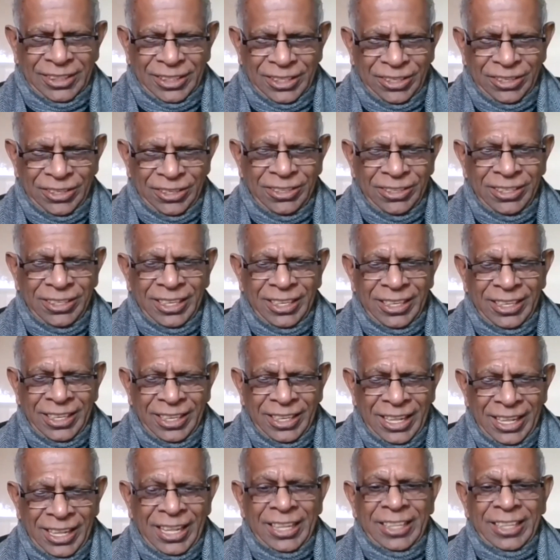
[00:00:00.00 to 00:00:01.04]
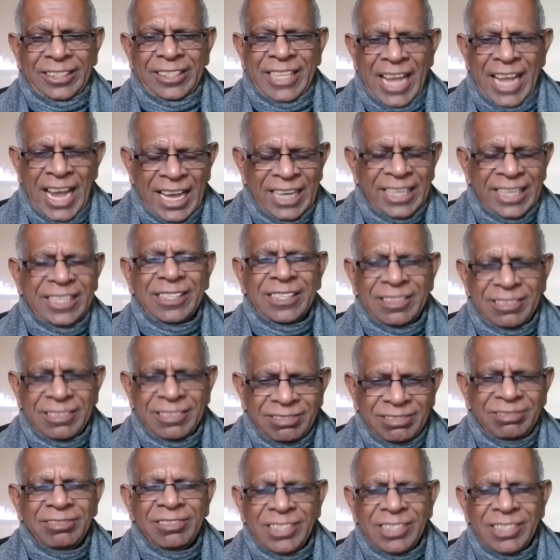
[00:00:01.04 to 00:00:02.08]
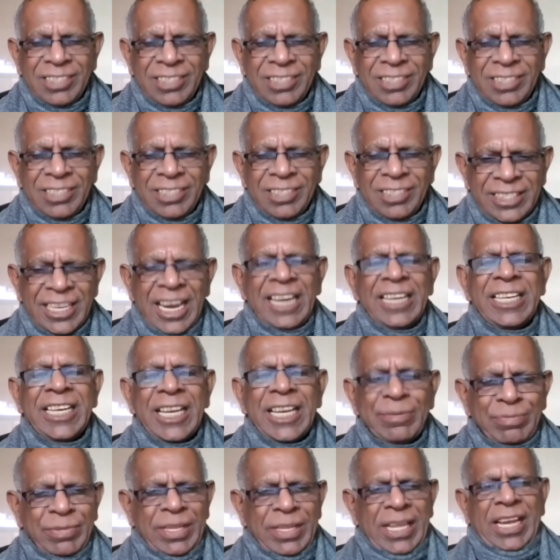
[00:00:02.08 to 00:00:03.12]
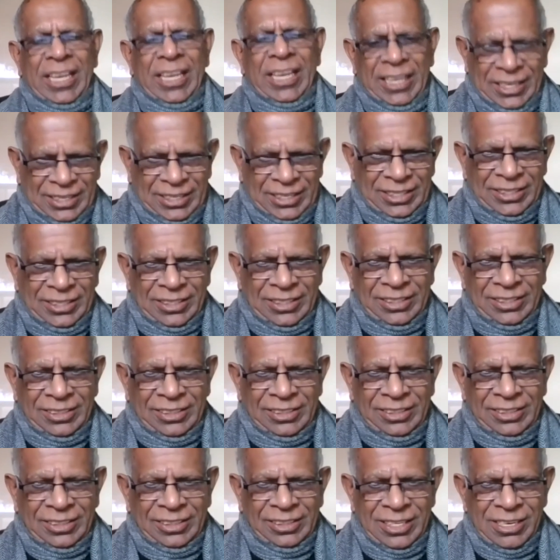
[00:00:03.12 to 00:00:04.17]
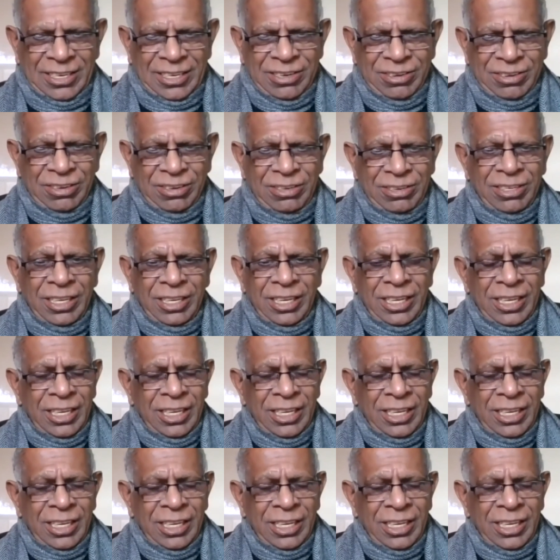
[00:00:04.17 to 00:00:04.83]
you know, that is seldom there, you know.